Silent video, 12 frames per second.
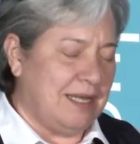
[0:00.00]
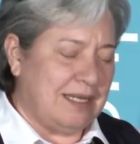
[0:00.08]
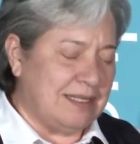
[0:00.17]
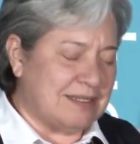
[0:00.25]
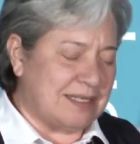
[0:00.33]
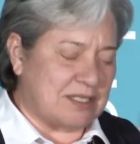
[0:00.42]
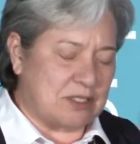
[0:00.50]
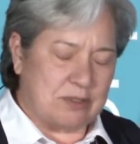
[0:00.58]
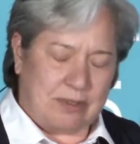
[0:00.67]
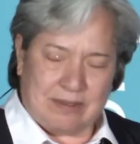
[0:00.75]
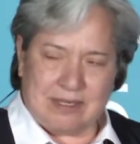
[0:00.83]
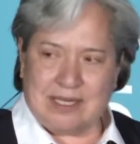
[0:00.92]
is
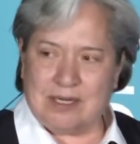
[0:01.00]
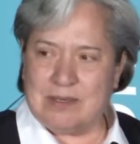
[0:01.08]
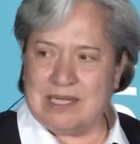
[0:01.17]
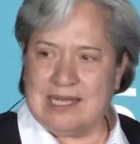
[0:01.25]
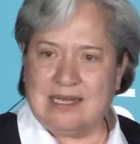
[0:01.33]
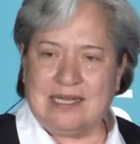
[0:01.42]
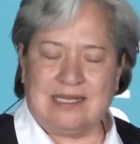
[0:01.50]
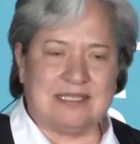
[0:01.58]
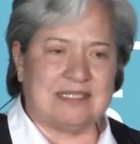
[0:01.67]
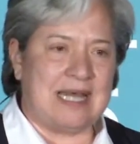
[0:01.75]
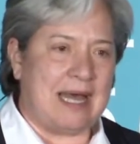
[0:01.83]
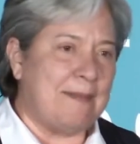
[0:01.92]
extraordinary, and it
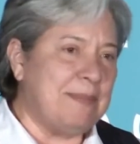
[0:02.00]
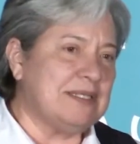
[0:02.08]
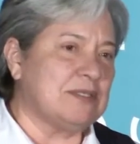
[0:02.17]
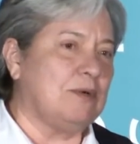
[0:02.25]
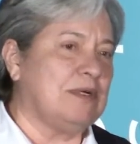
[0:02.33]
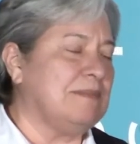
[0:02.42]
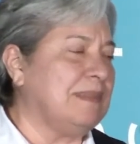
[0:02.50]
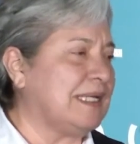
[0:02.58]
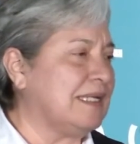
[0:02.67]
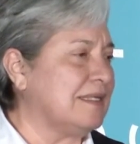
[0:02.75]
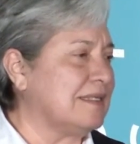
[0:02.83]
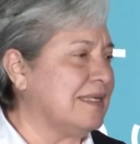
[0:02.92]
happens only
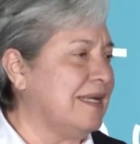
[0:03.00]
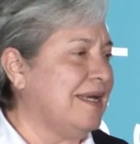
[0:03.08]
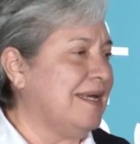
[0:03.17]
because